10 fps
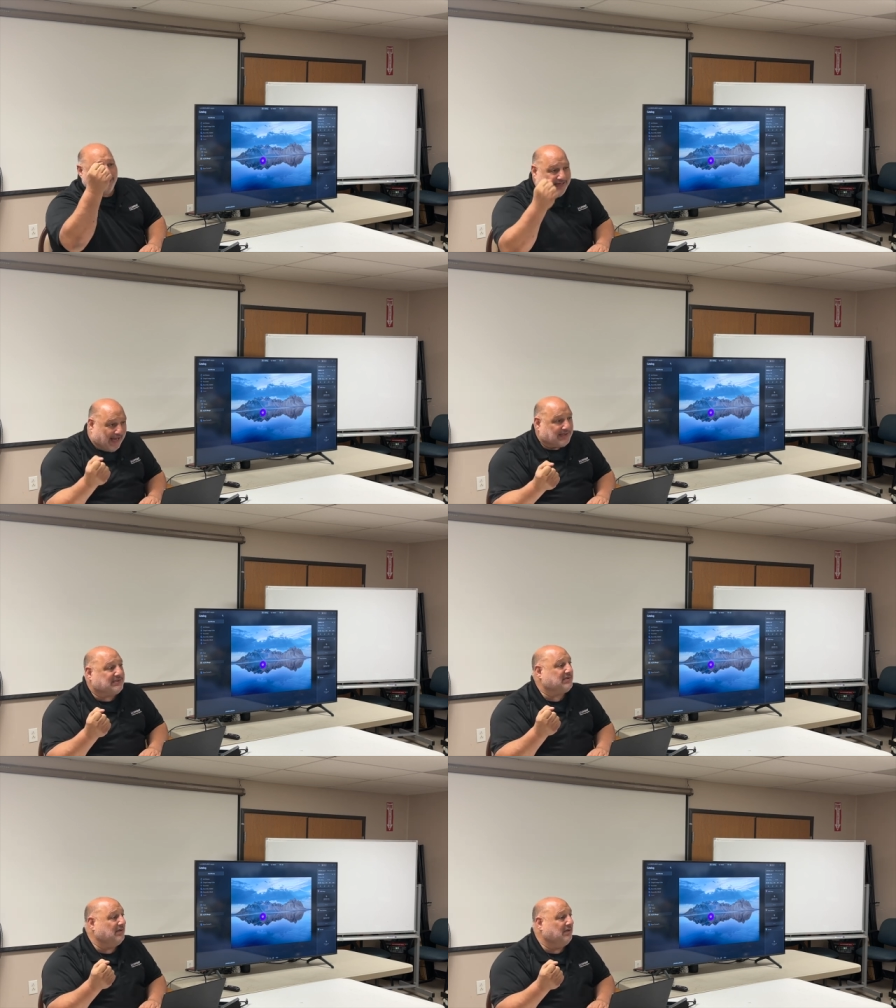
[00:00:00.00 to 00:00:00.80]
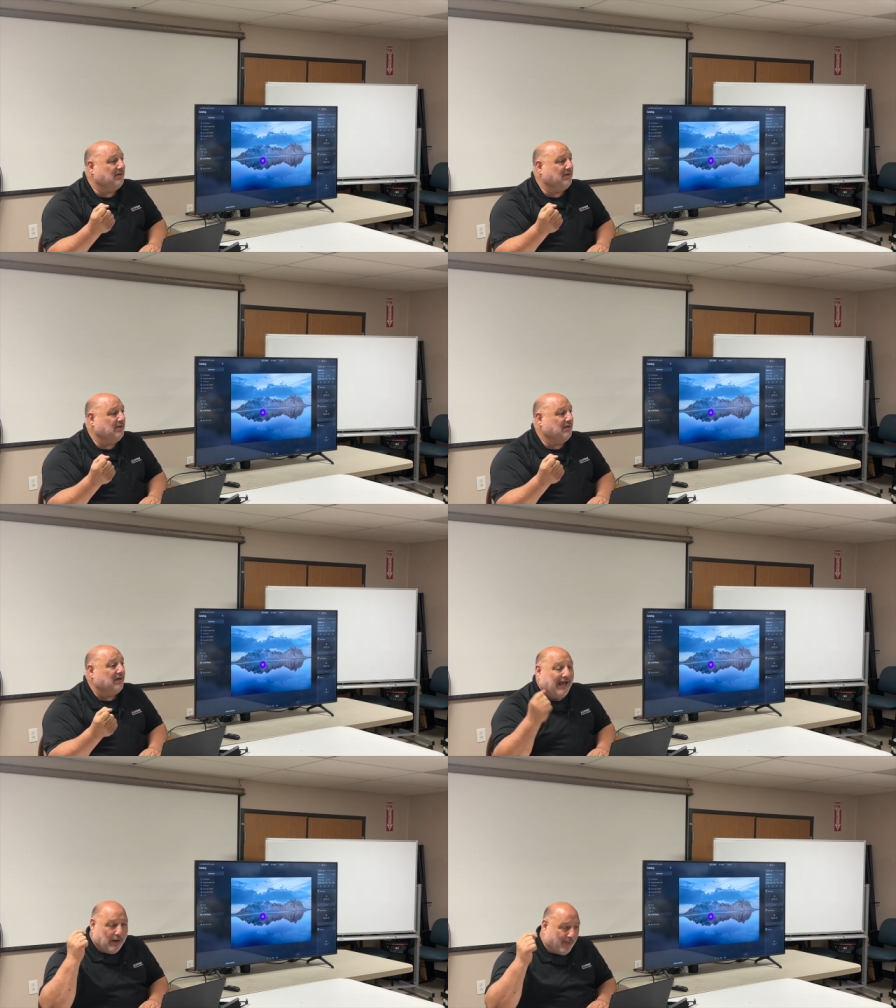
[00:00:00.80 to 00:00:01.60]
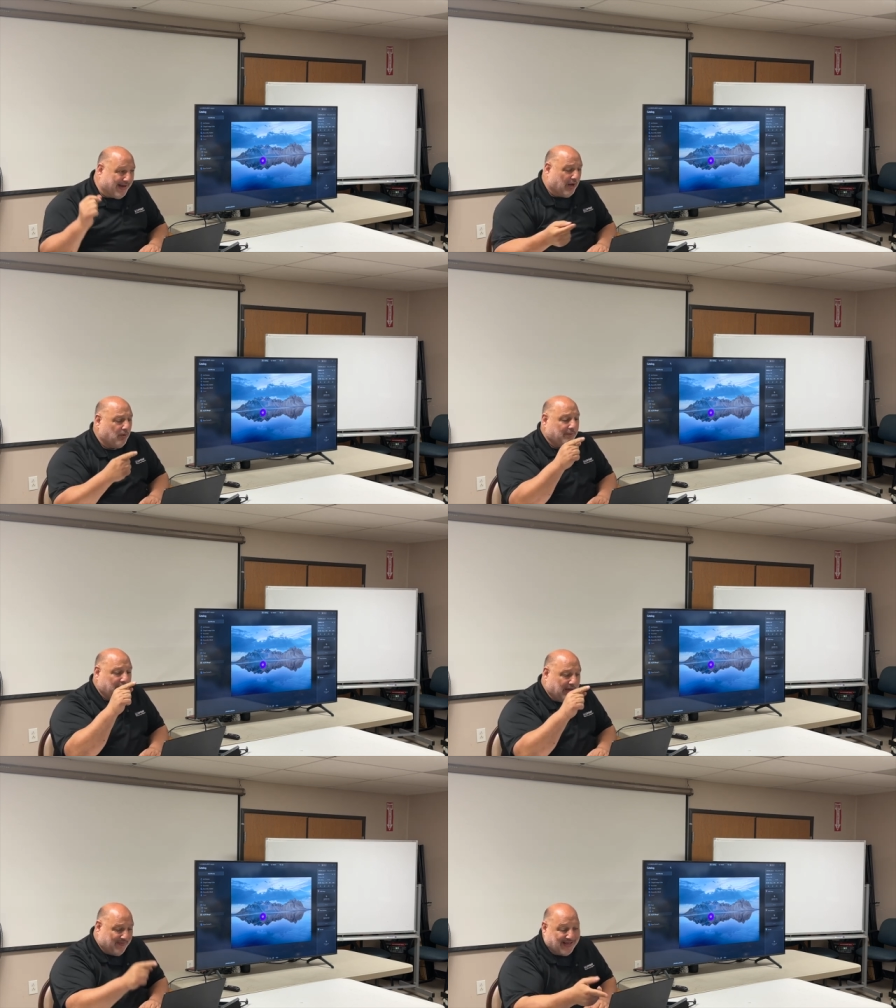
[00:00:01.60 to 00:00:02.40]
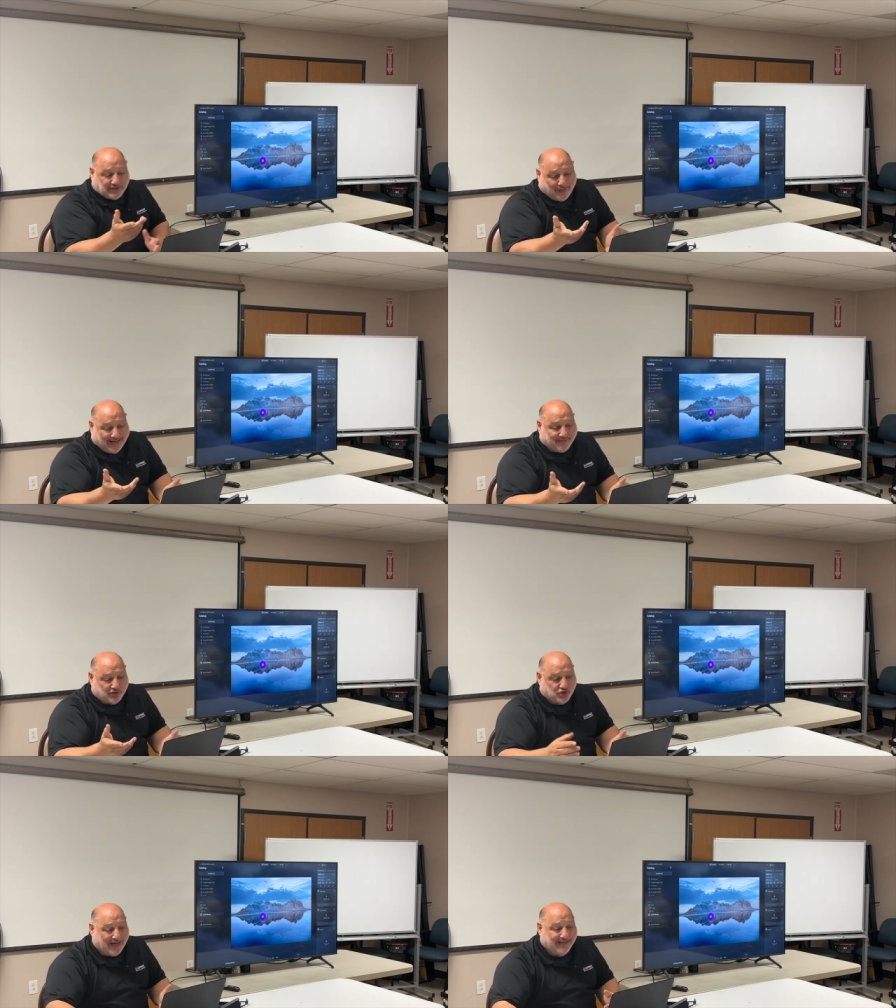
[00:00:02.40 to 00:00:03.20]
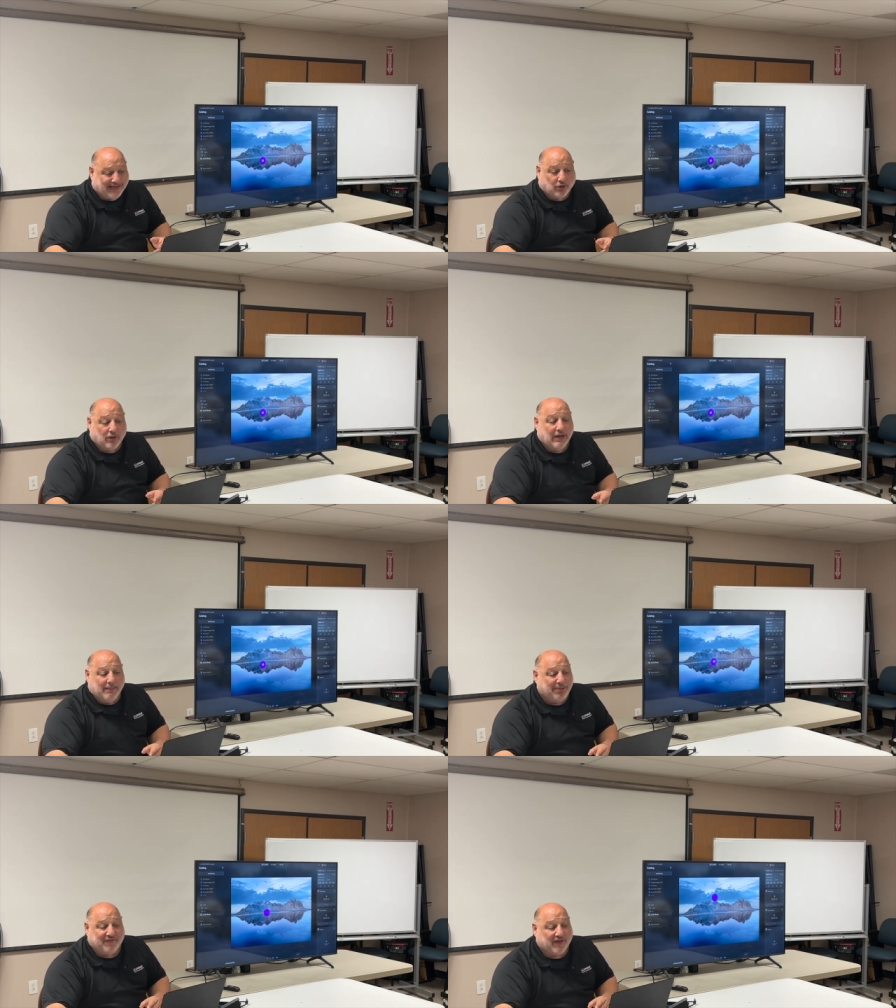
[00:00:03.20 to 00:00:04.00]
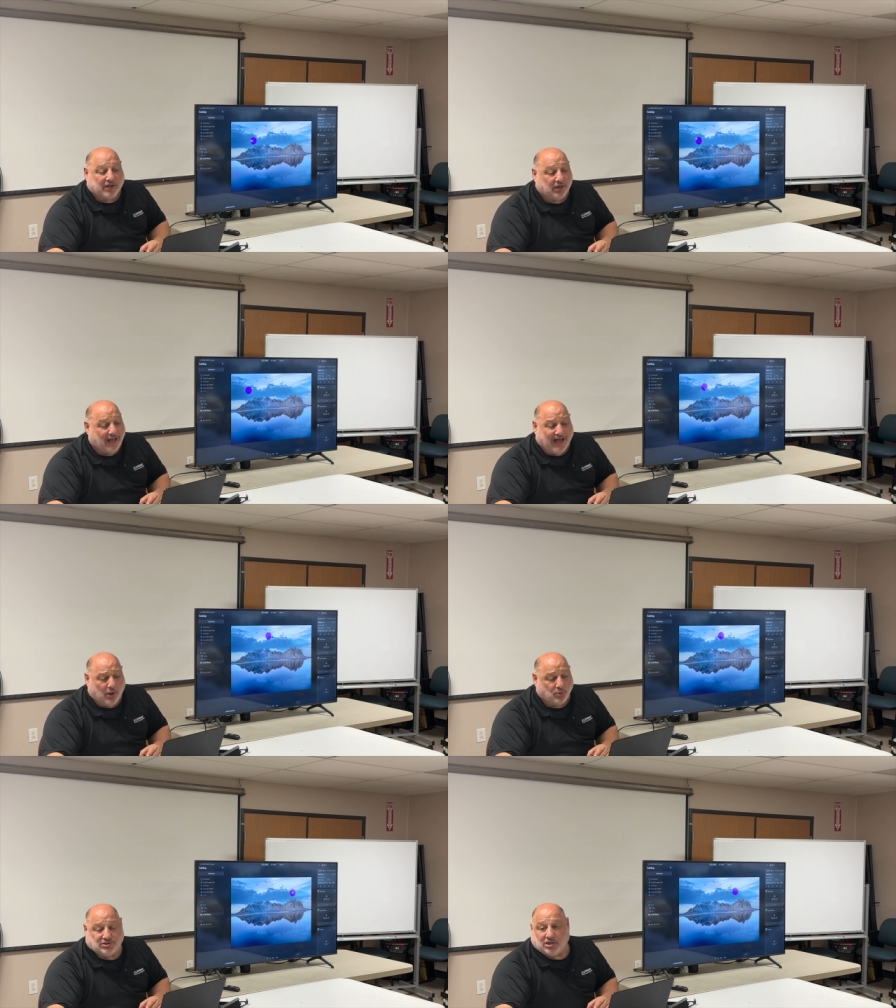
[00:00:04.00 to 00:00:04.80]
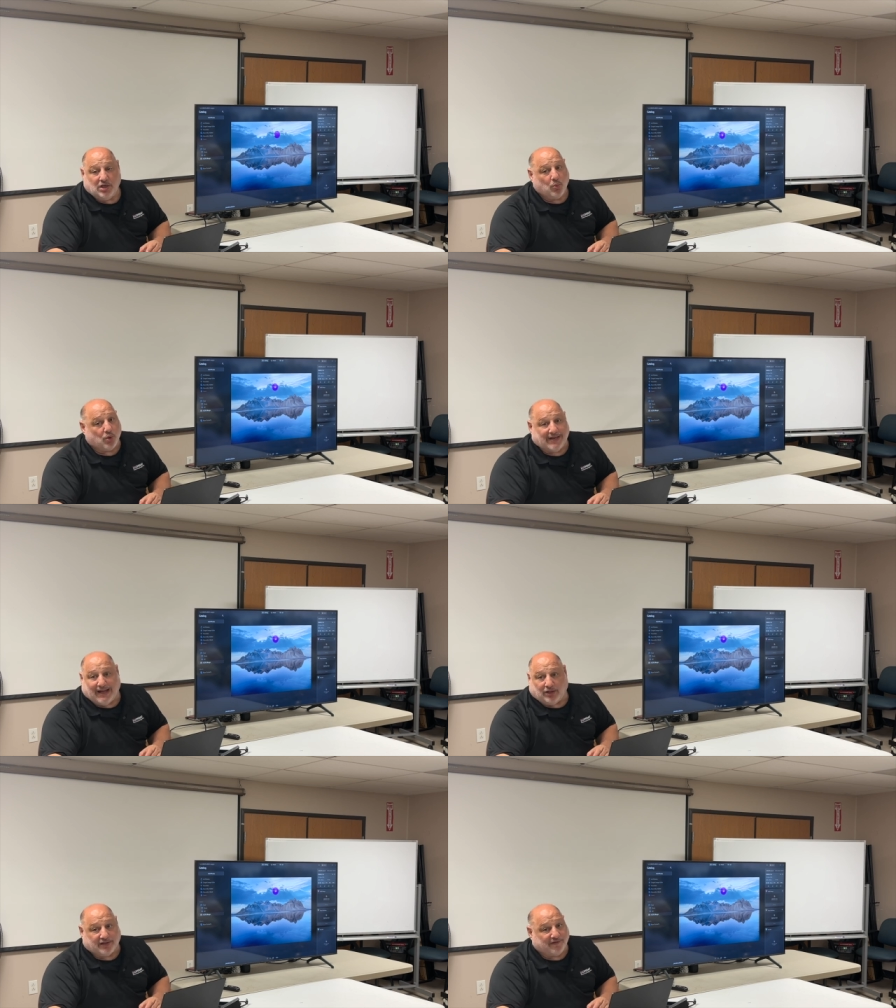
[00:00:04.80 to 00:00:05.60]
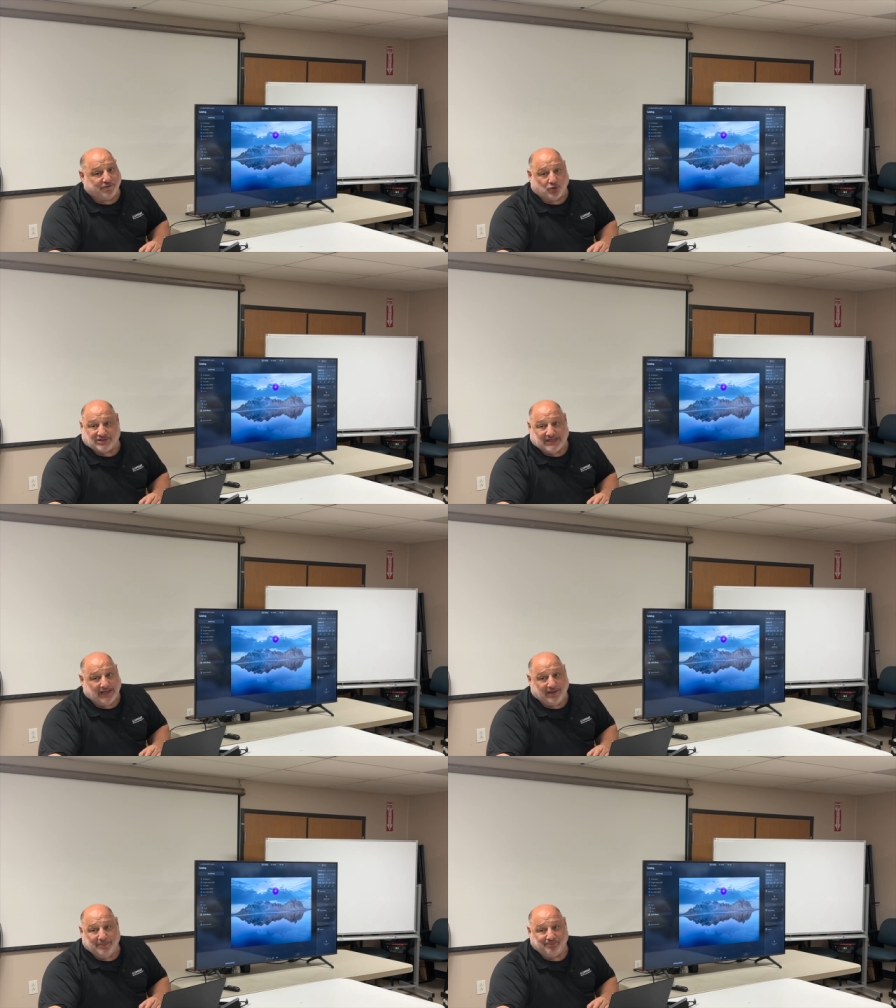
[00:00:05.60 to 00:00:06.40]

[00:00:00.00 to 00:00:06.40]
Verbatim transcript: Yes, I went out and that's where I got the shot here, but the clouds were not like the first day.